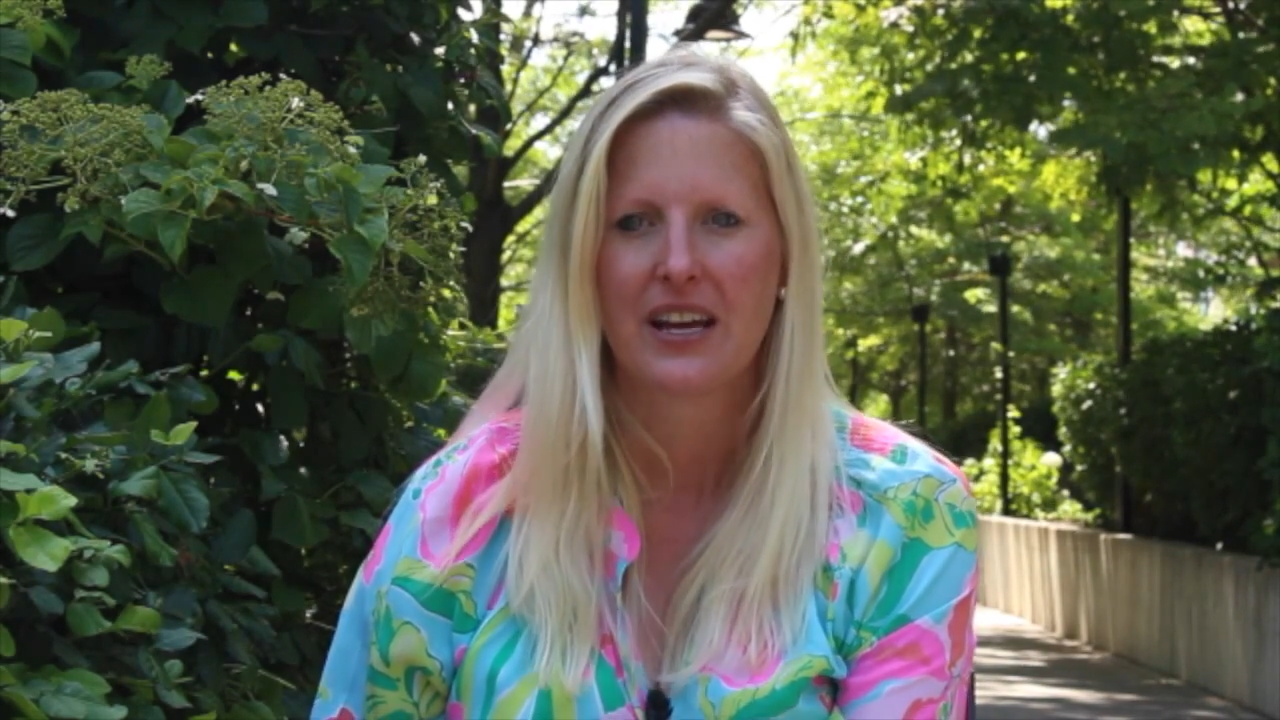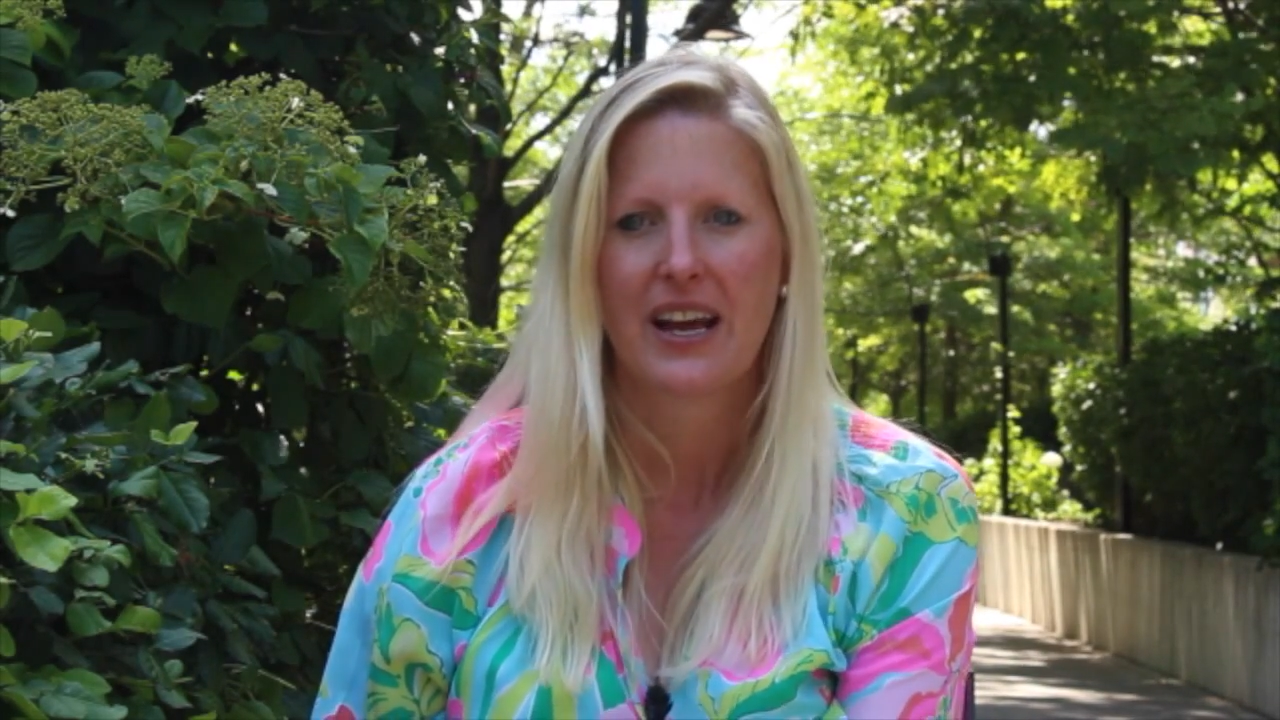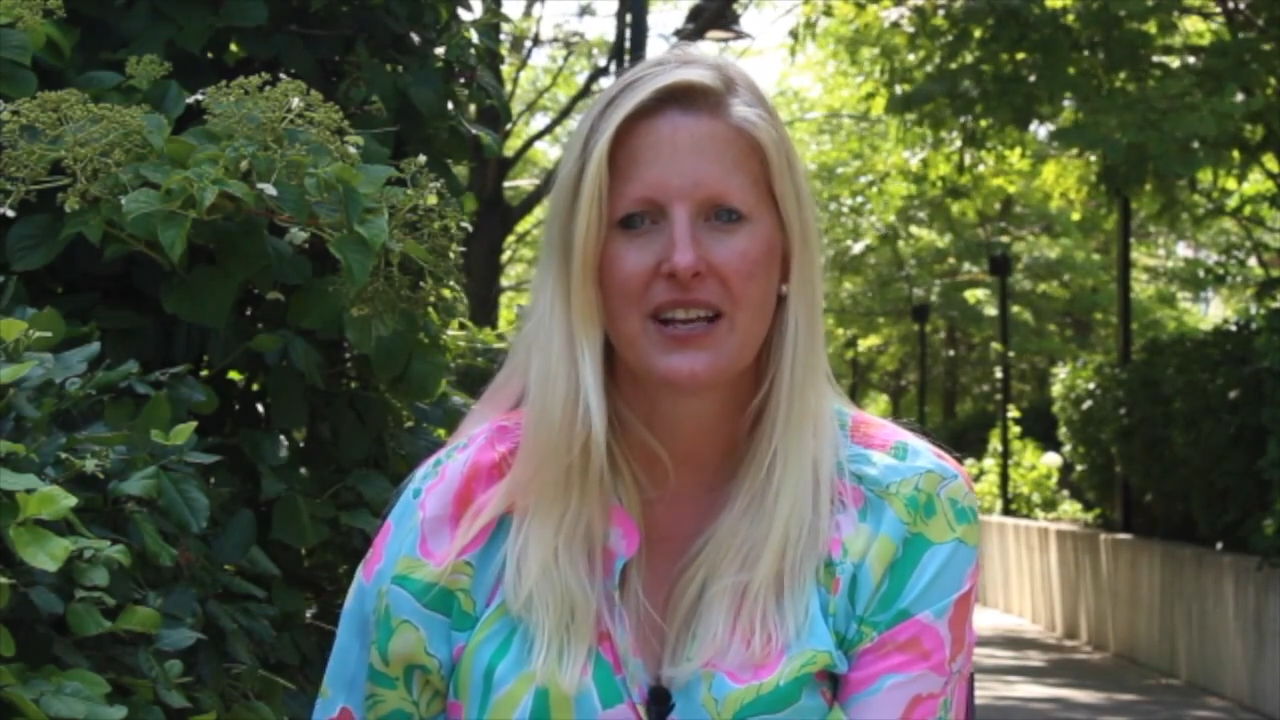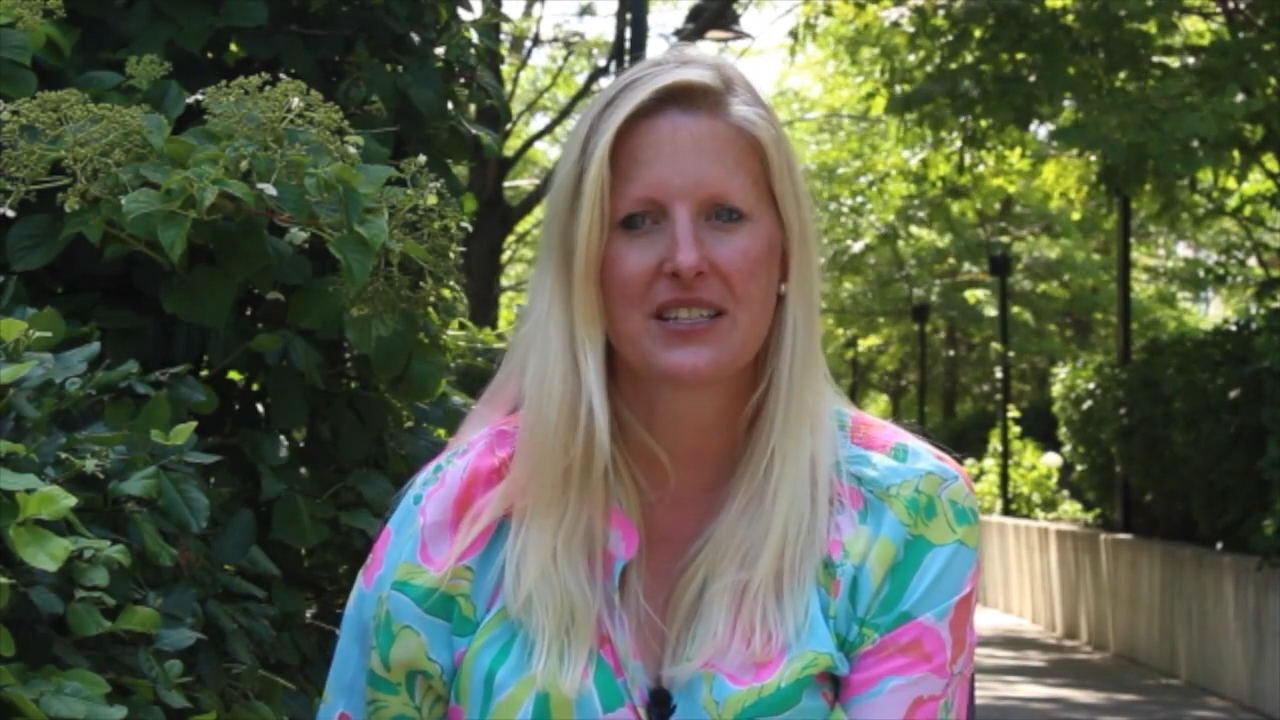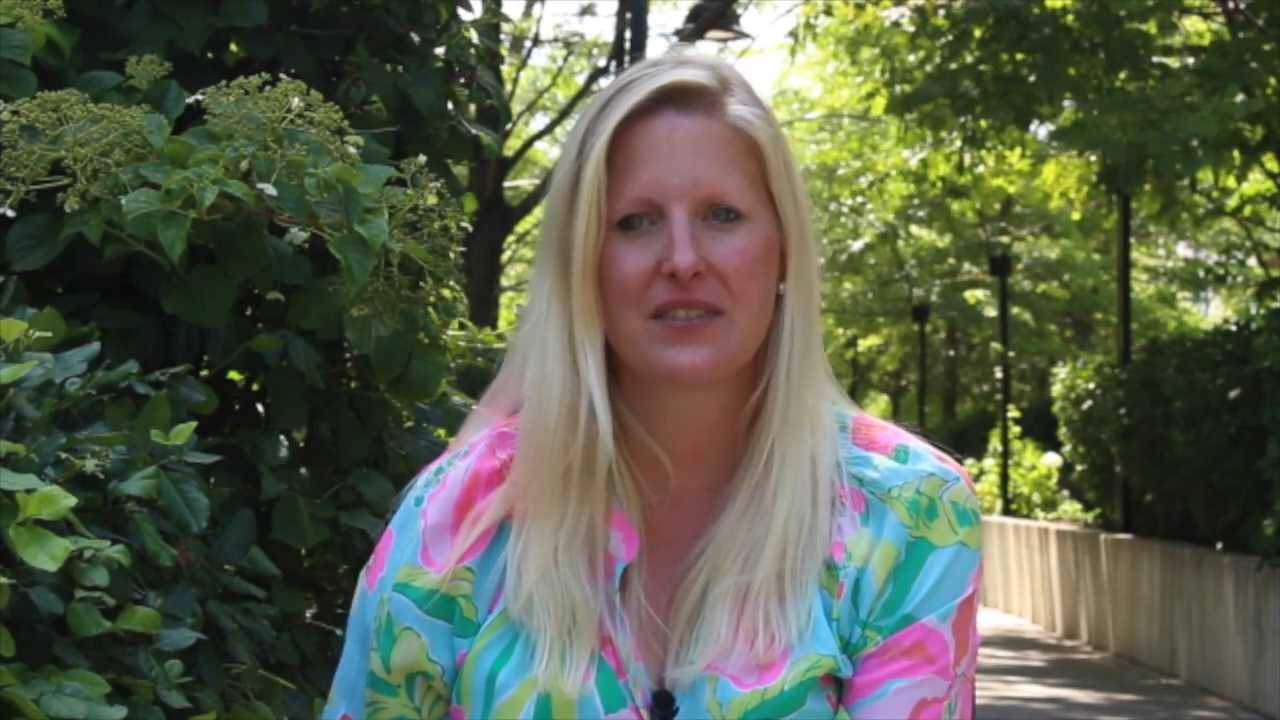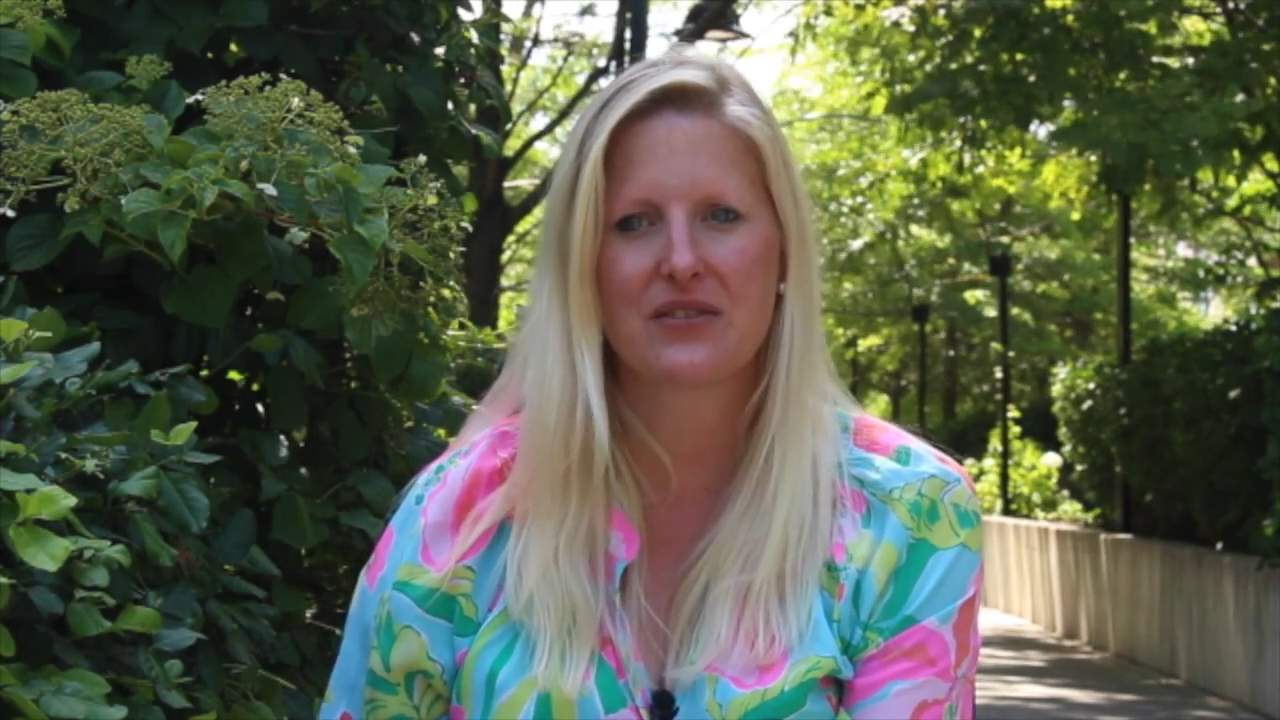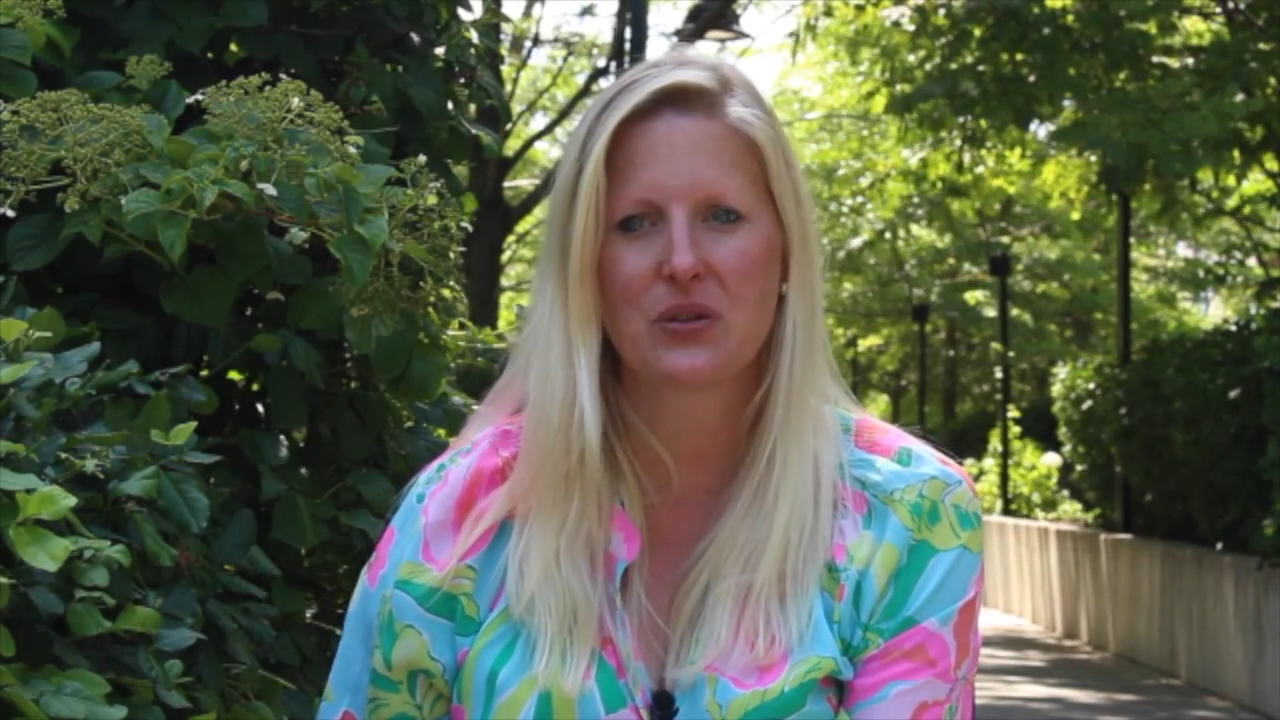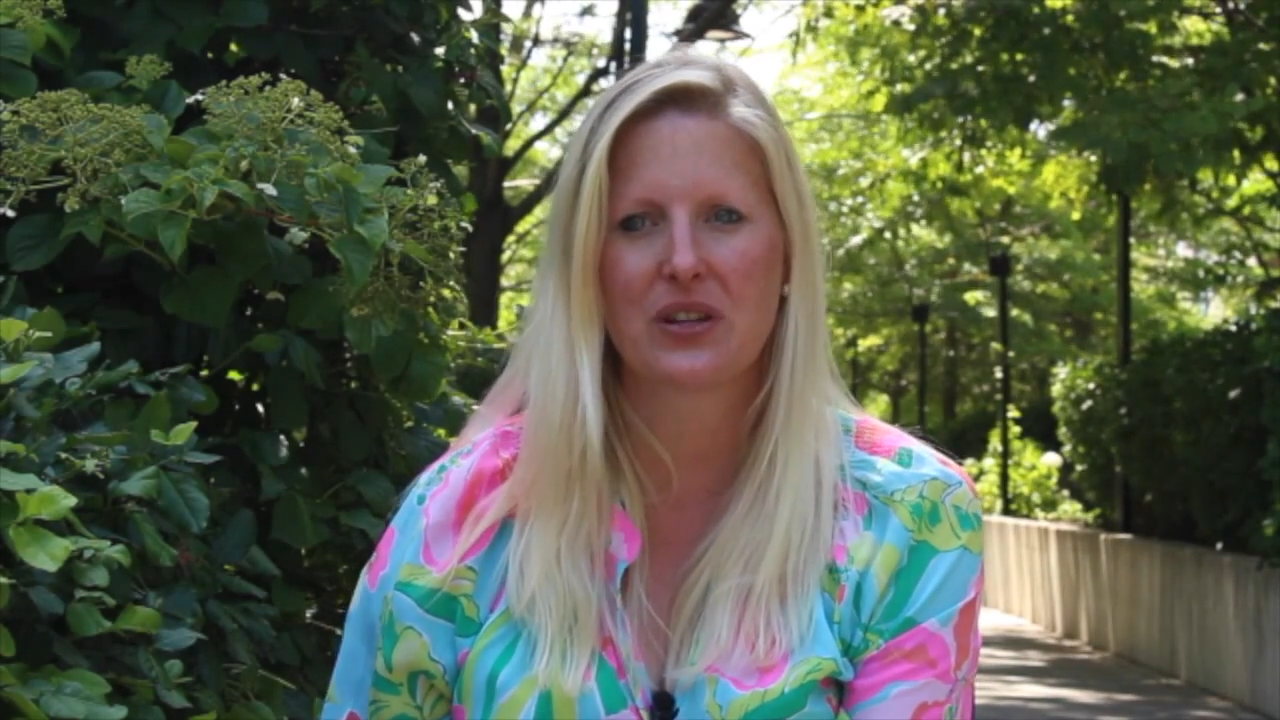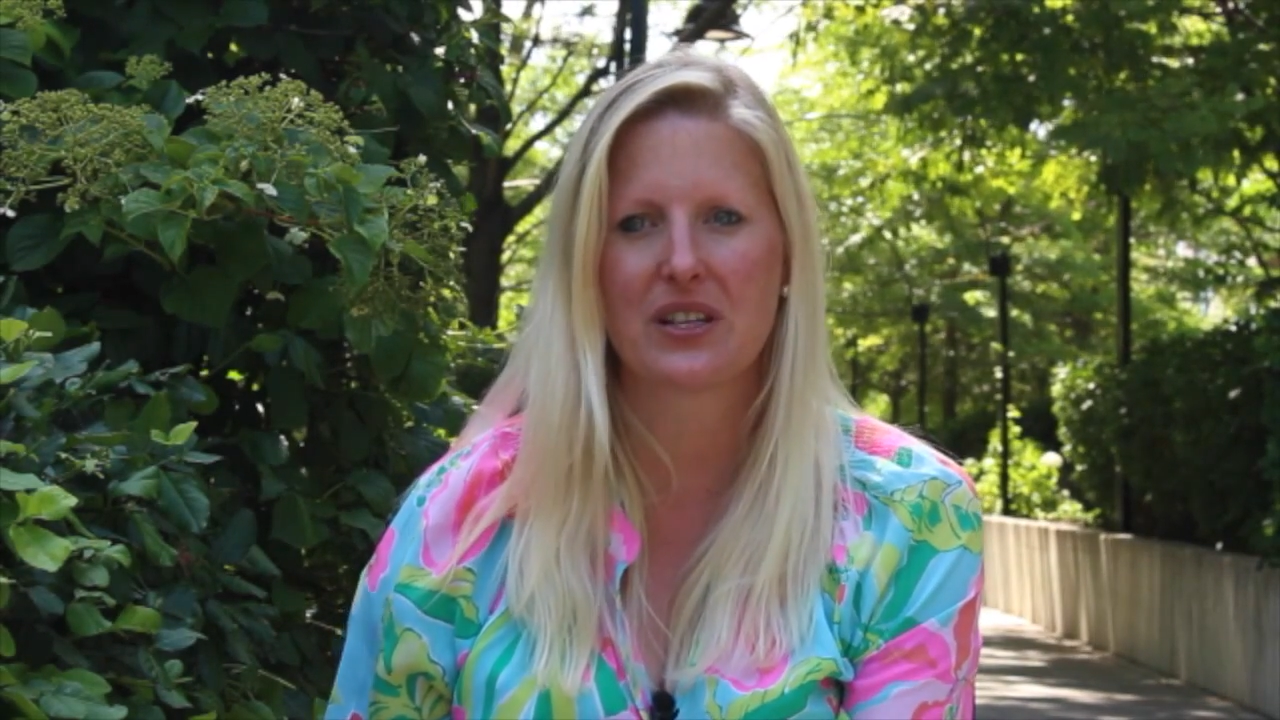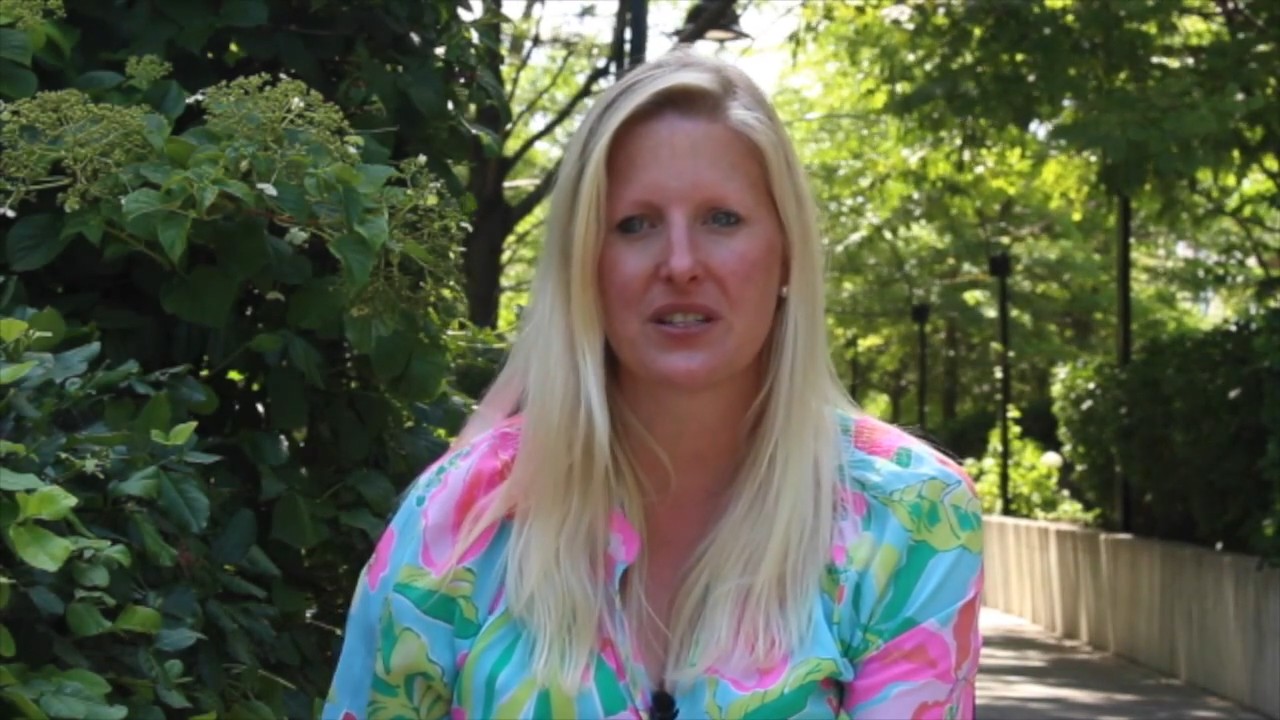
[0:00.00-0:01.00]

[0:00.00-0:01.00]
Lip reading: Instead of doing this